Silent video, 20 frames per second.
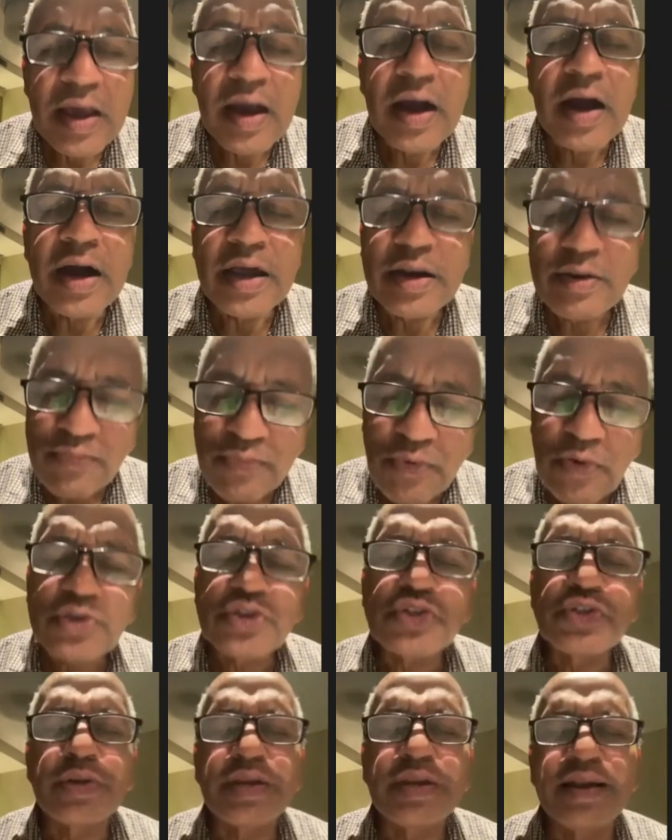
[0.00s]

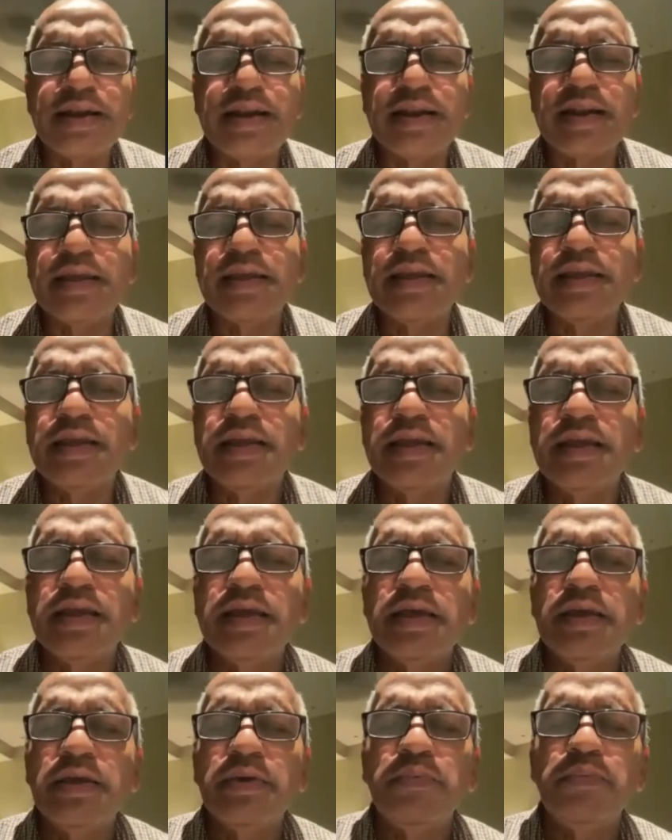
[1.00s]
Unfortunately,
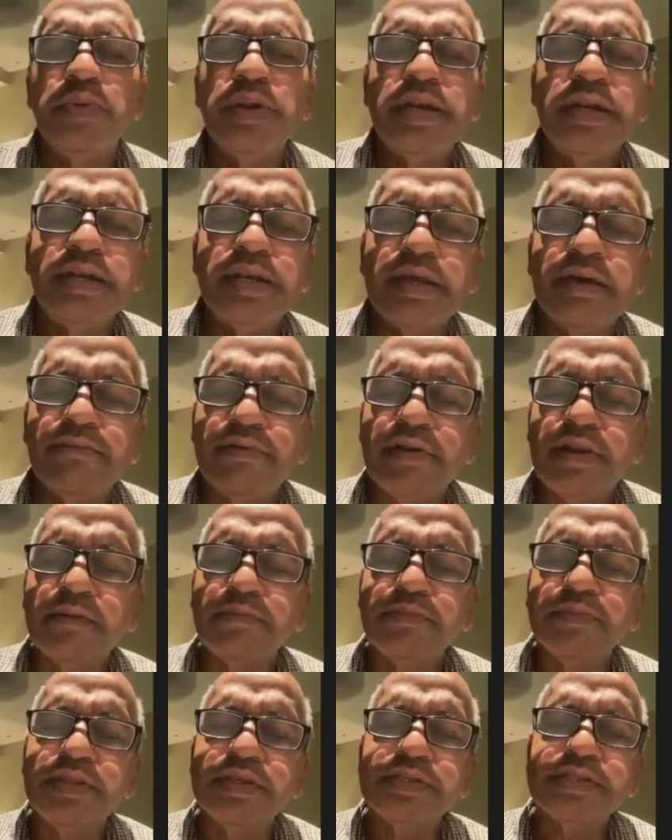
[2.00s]
we
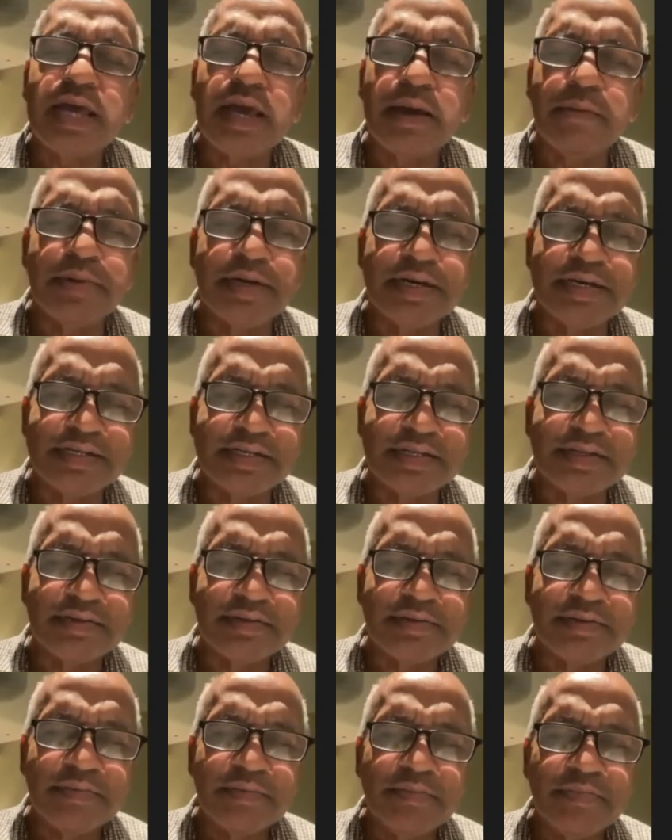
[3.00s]
develop this habit.
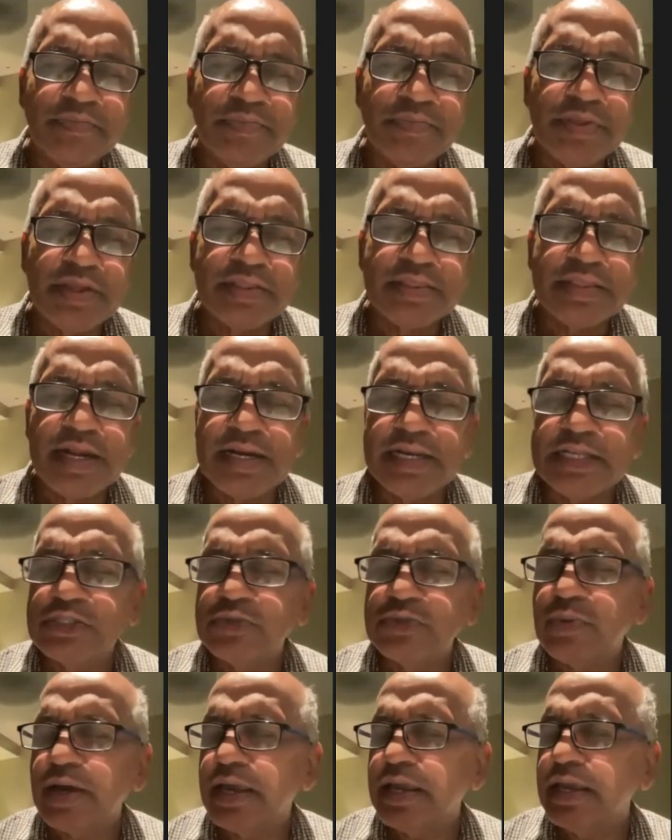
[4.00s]
That is
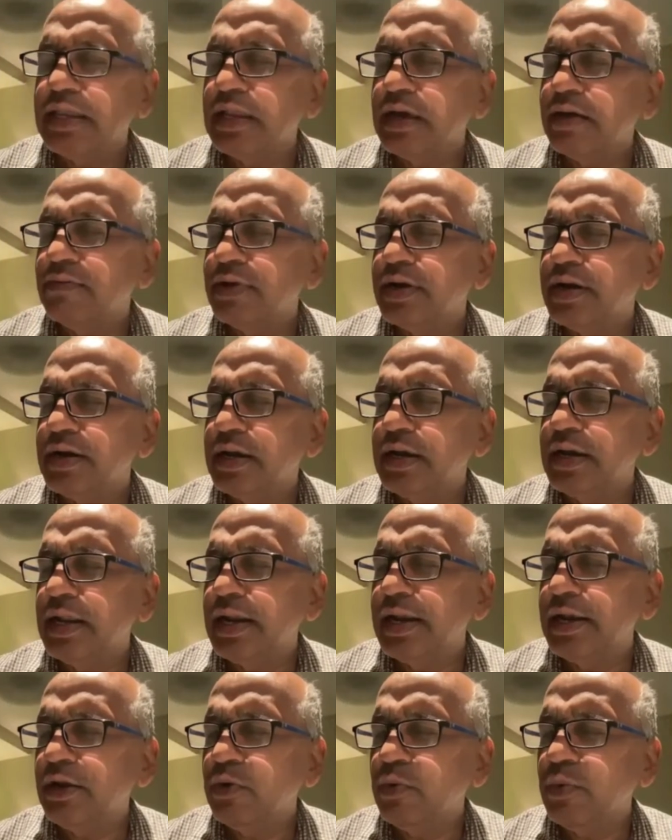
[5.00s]
why in our
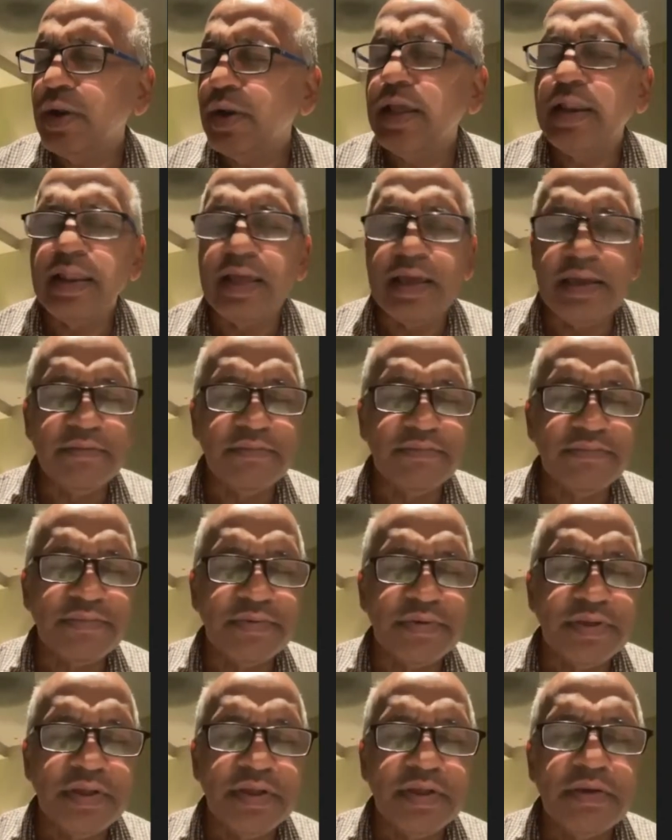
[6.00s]
day to day life,
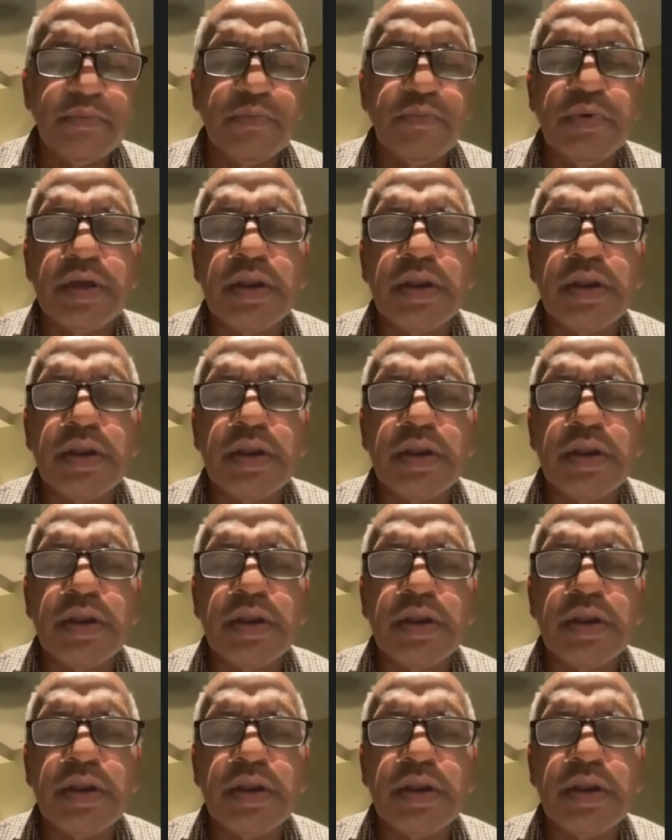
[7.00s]
we are